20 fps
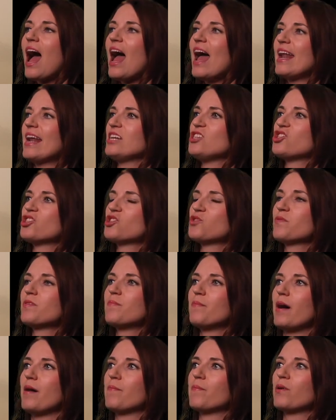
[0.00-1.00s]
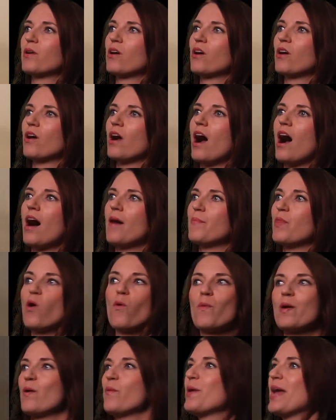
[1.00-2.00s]
And I just remember
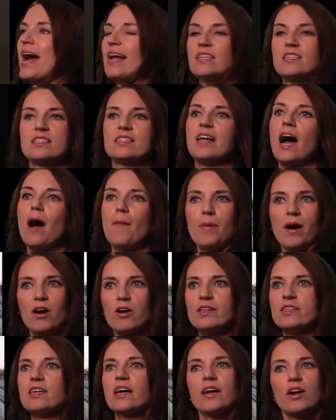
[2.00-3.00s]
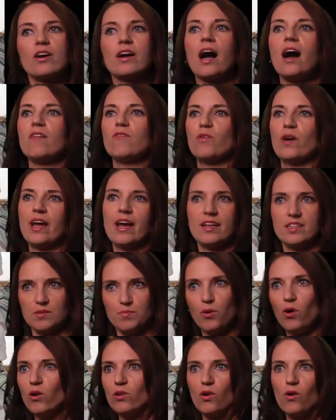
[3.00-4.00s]
we had to stop. Our entire convoy had to
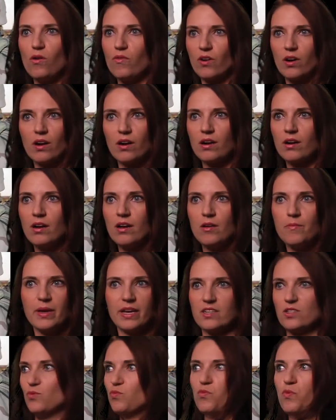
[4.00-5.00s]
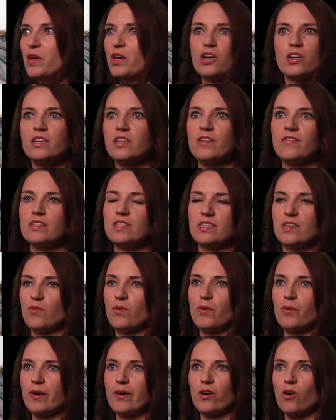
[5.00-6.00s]
pull over because we couldn't even see
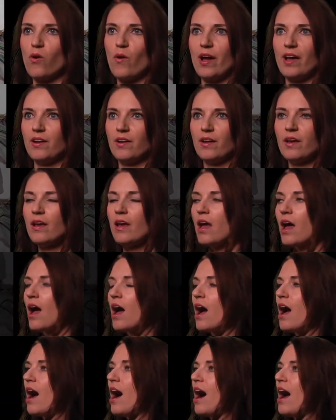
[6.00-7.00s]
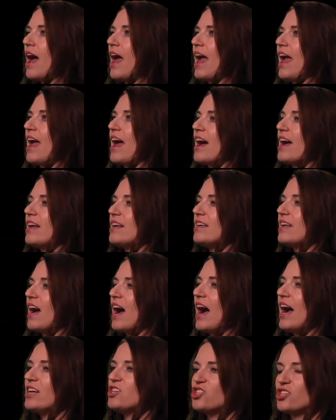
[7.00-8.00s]
where we were going. And
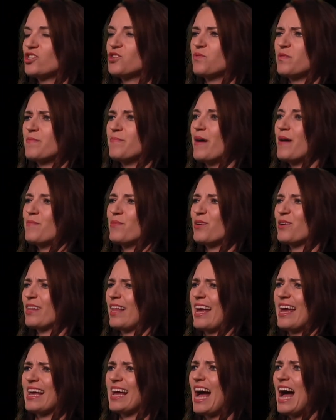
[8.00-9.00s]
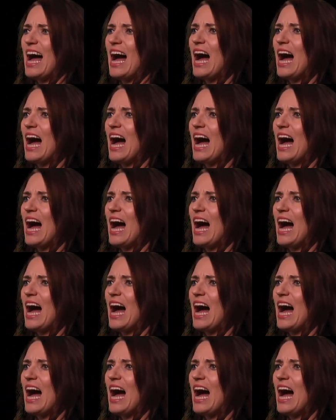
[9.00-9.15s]
I just remember like